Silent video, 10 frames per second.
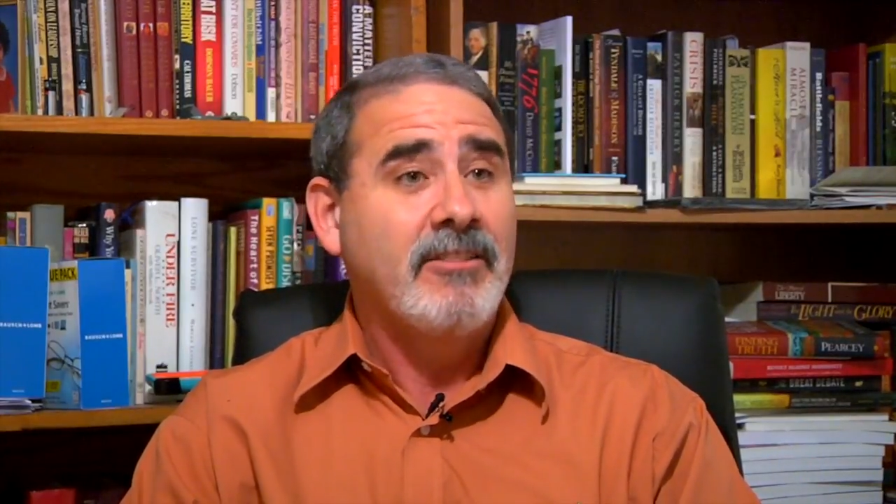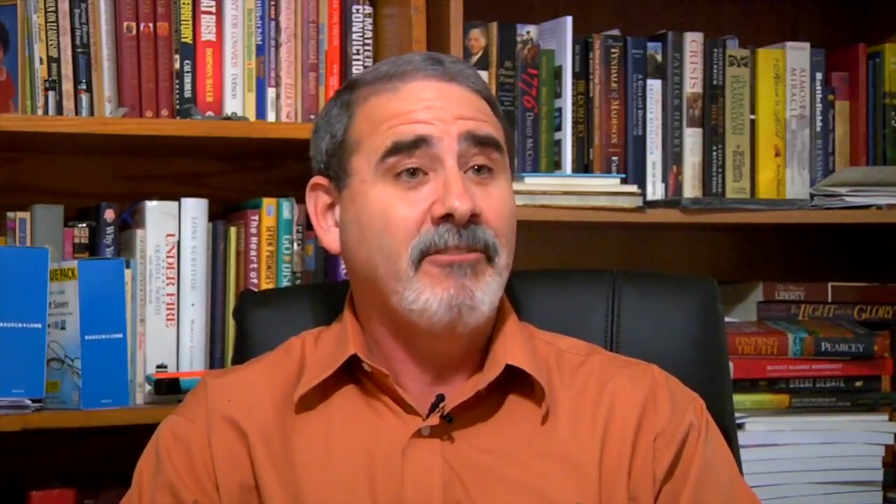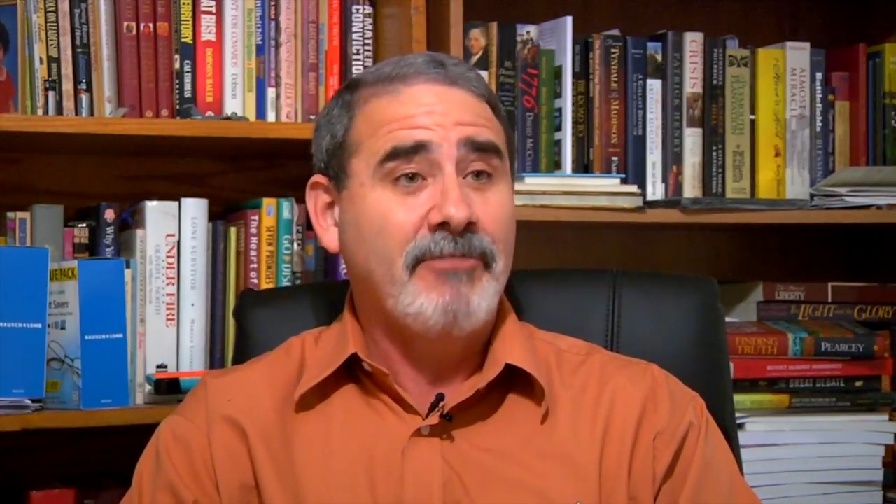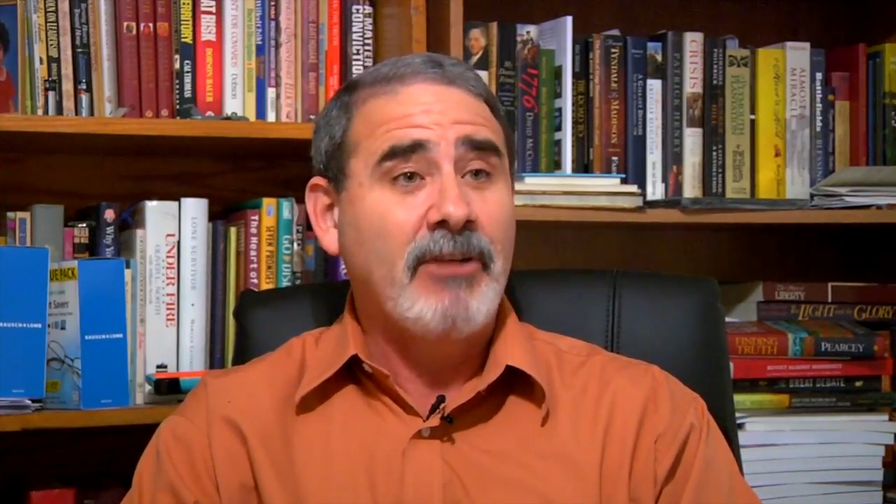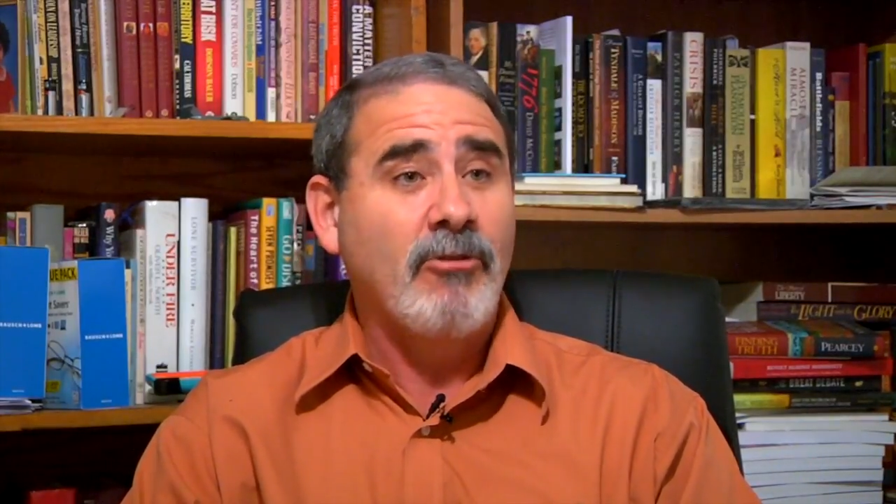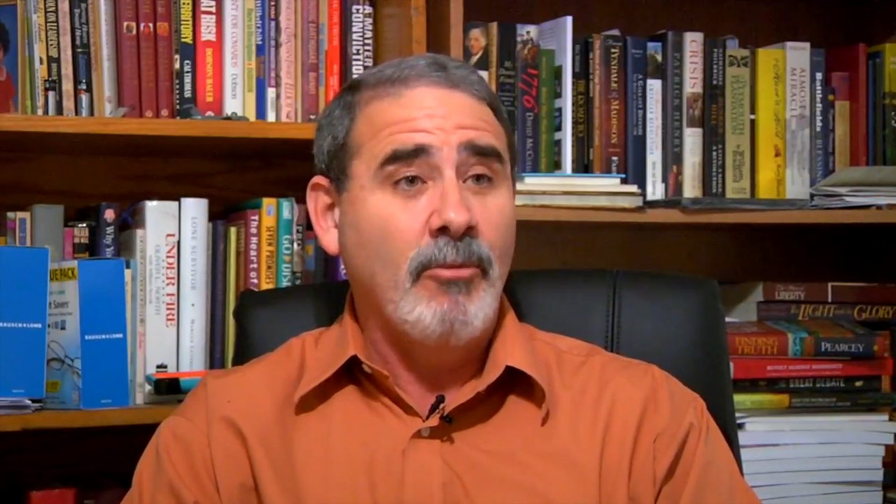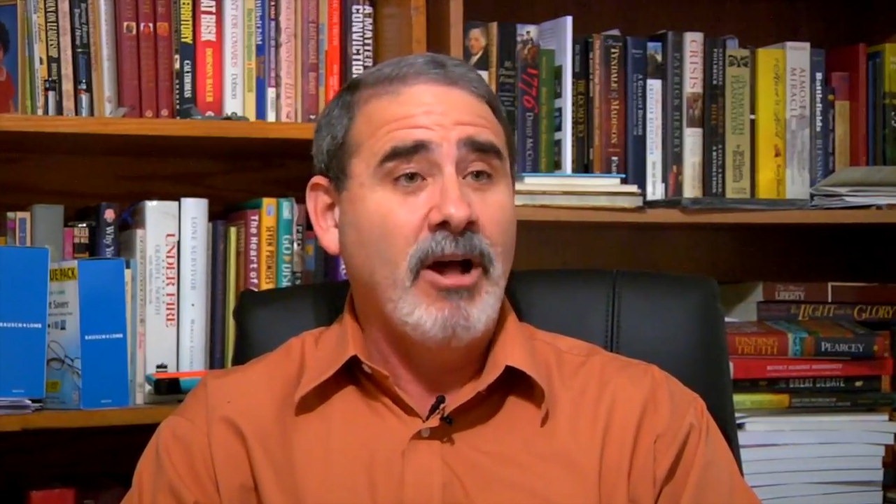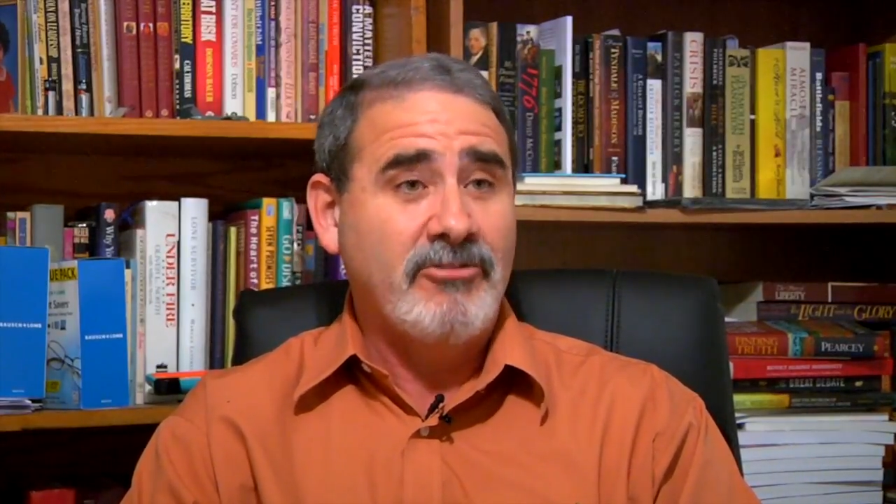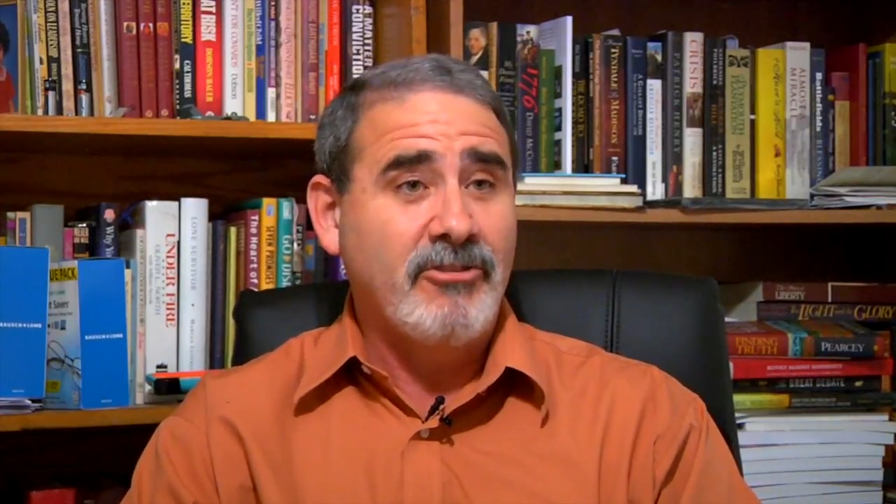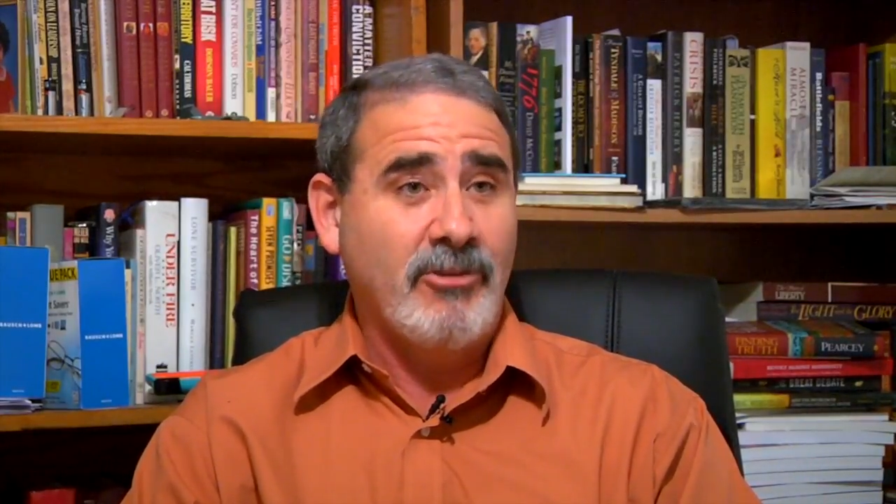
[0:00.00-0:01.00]
the federal
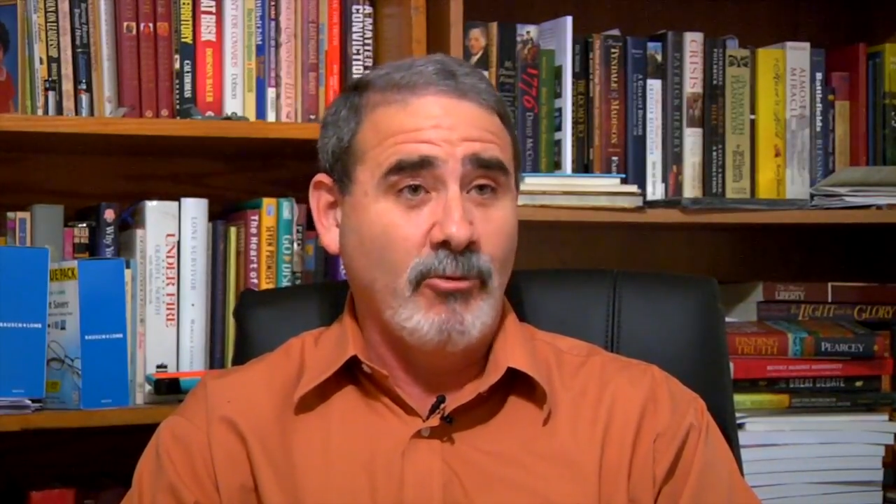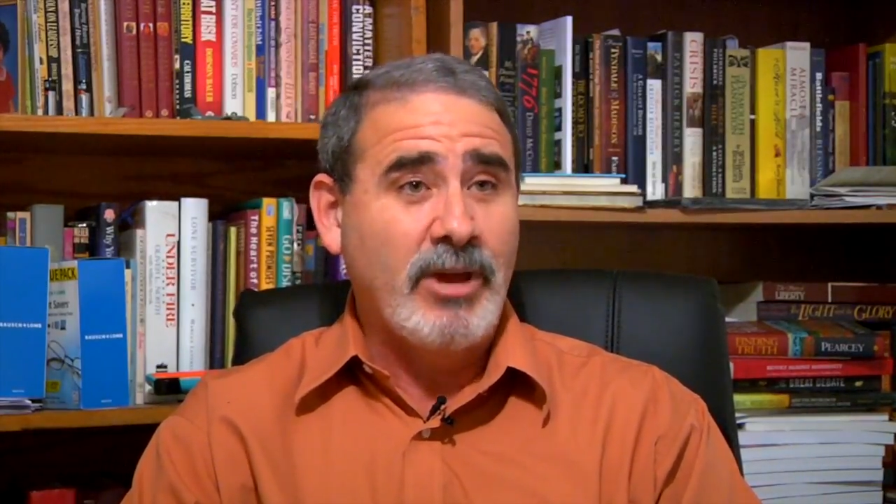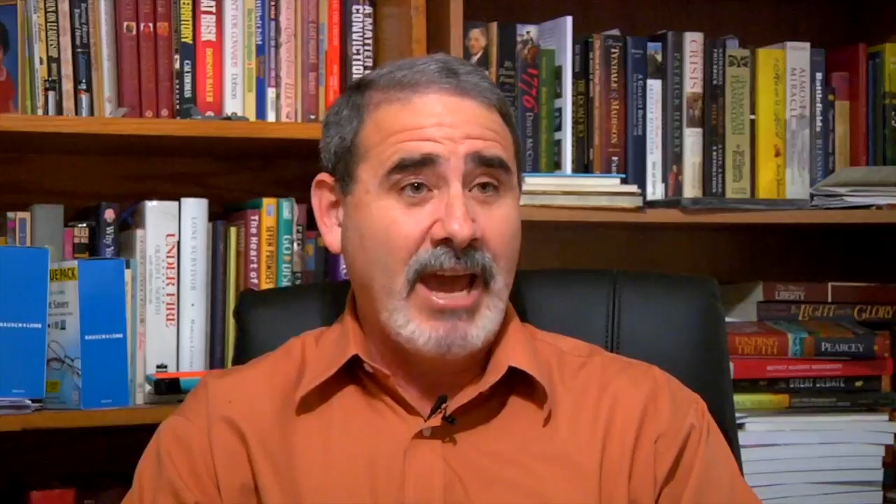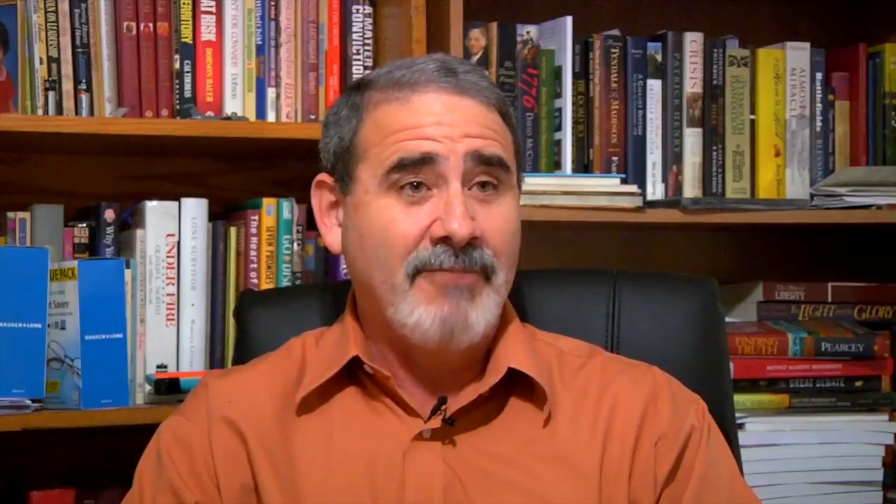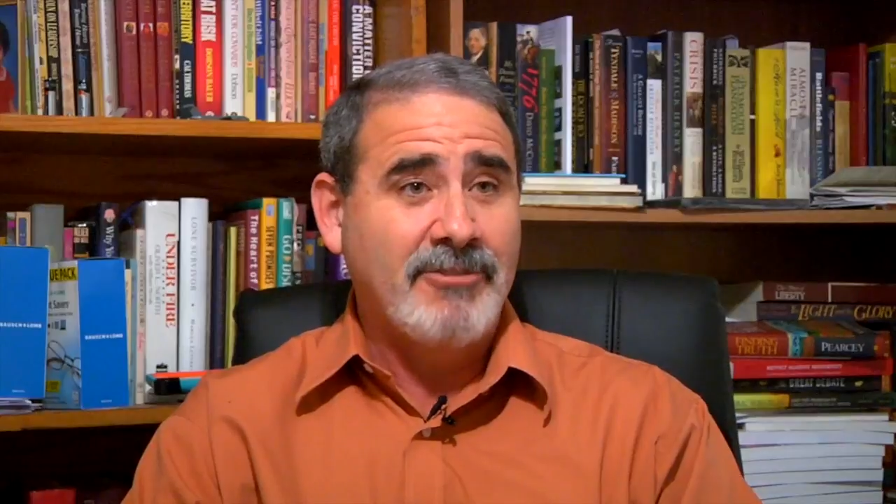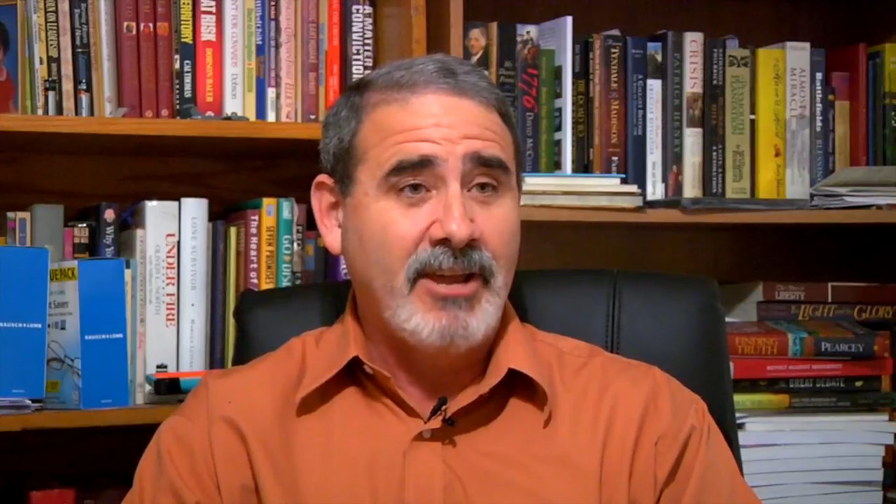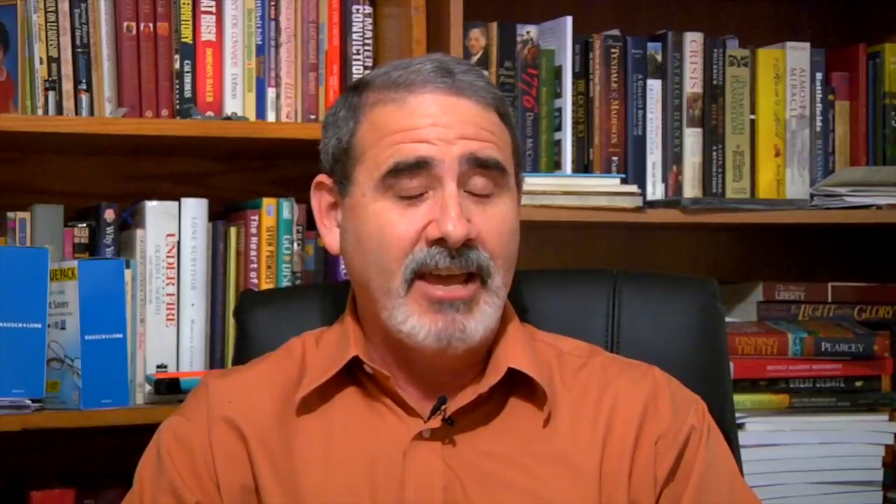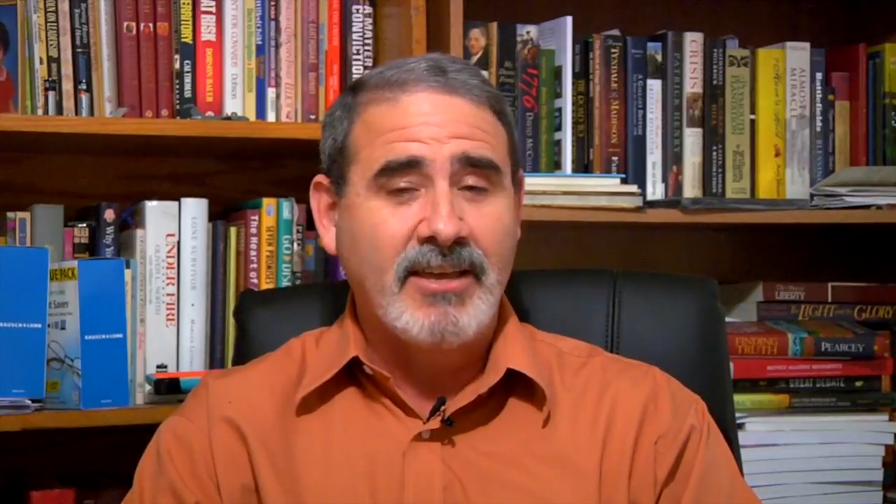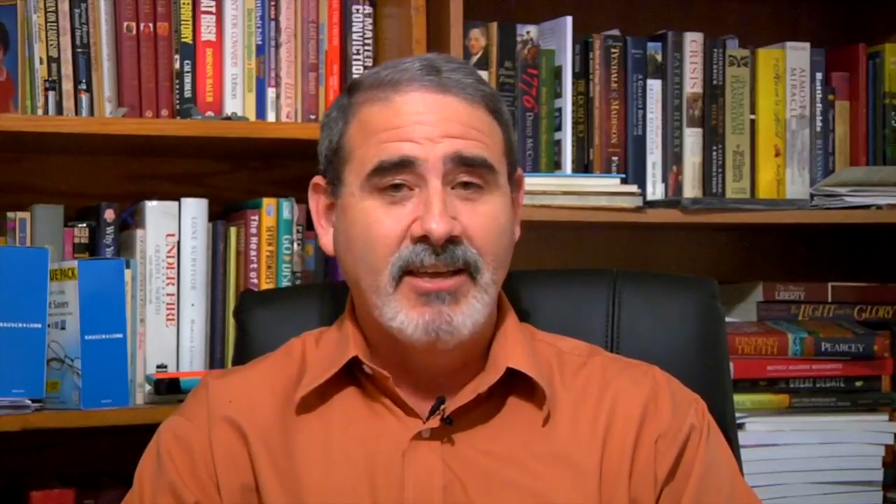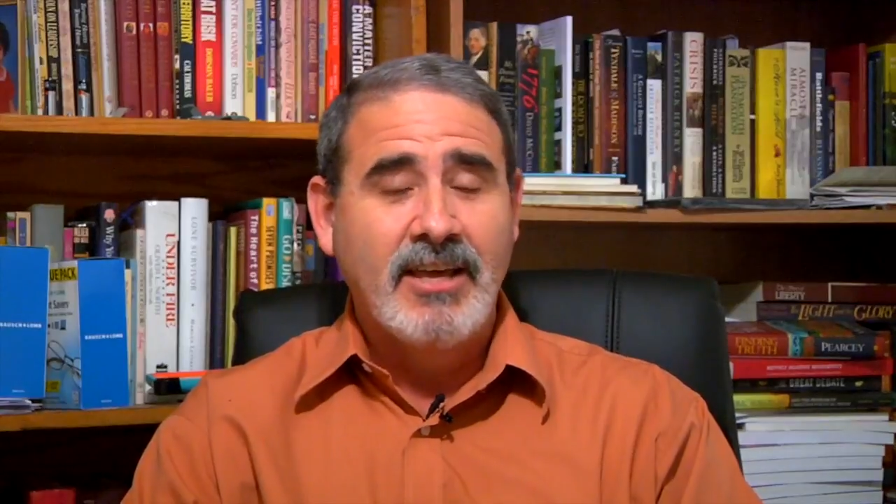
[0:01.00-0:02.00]
monster that we have today.